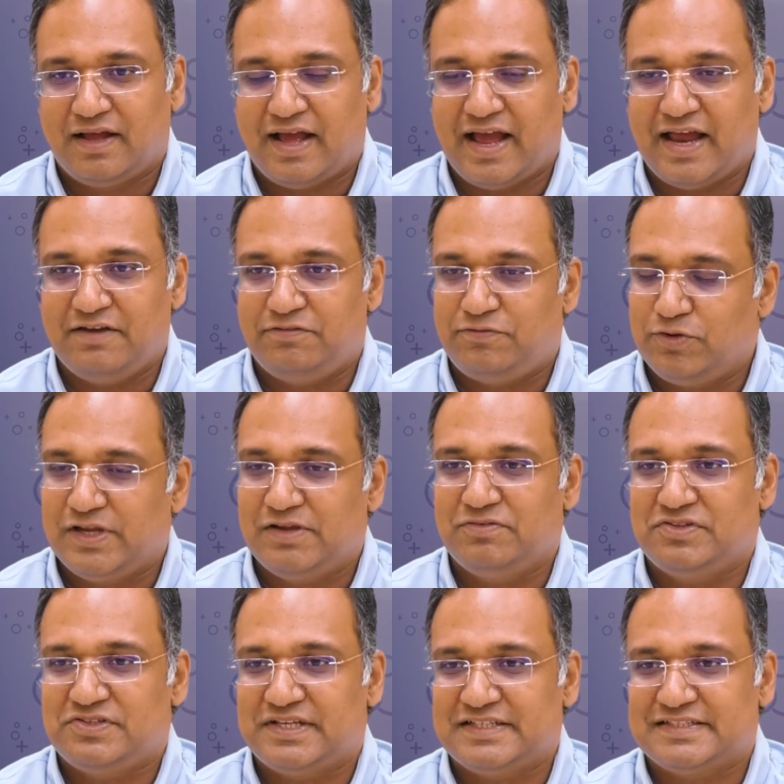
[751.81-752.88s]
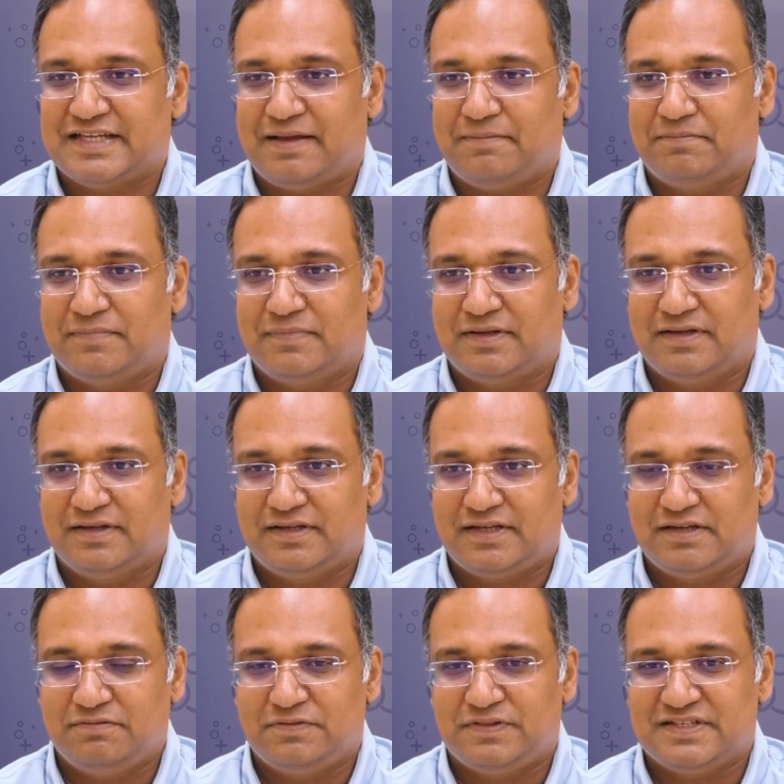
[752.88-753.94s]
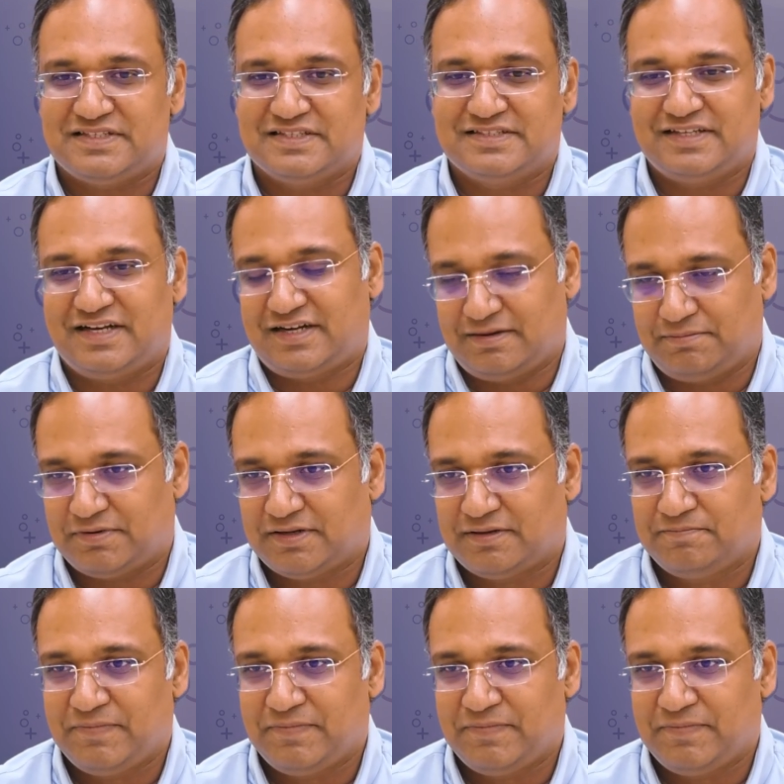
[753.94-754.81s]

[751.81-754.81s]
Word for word: and if you give this exam, give with a sincere attempt.